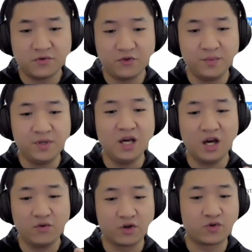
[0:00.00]
me, I
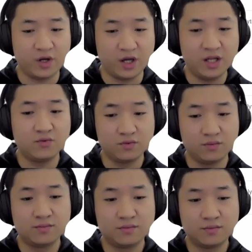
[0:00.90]
will create,
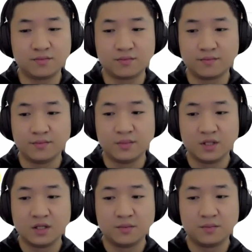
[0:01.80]

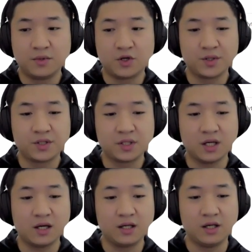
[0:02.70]
because
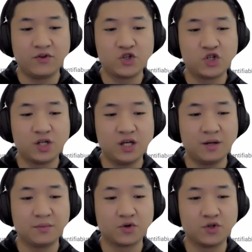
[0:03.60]
eventually
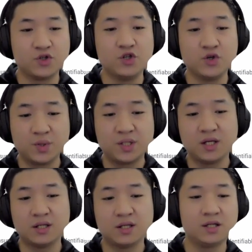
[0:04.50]
I'm going to use
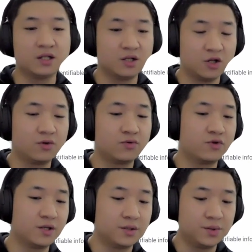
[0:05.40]
it in the long
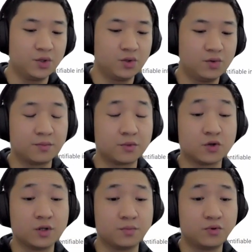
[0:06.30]
run. So I'm
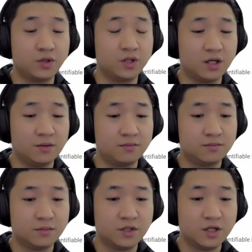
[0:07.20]
going to put up
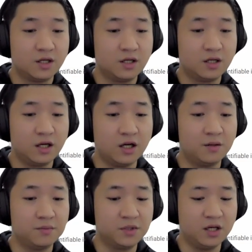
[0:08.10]

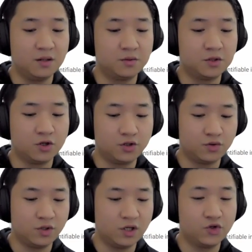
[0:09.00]

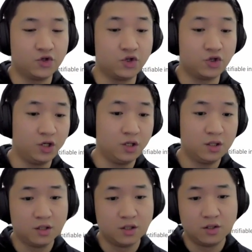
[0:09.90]
aimdm.org.
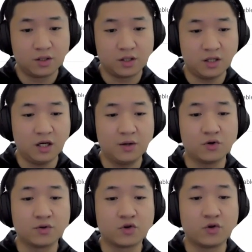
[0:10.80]
Okay, I'm
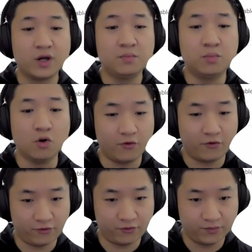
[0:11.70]
going to create both